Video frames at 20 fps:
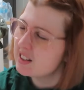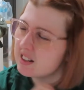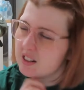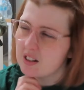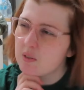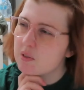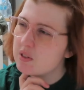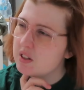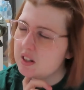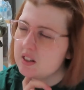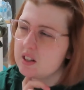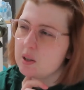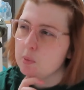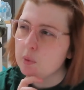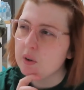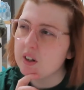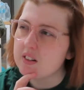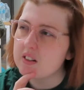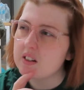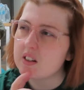No, it's the
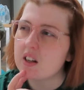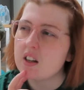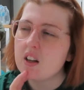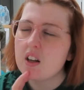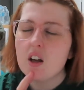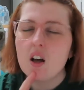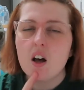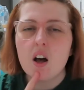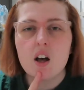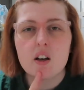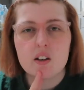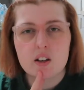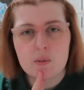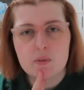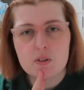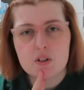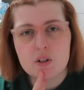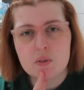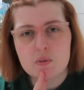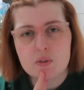subway, isn't it? A couple
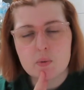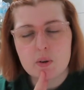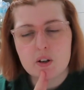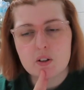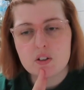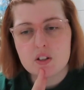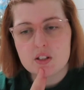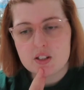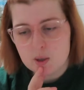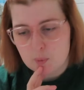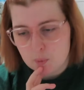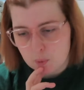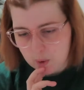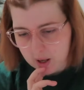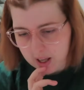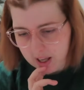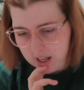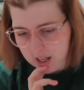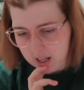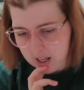of stops away on the
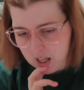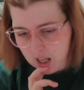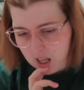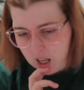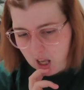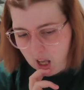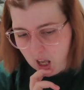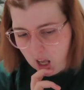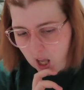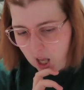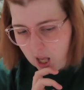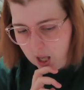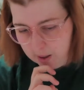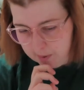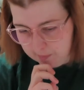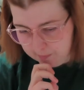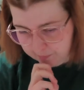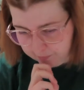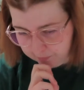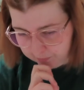subway,
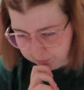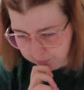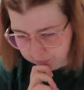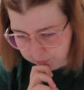so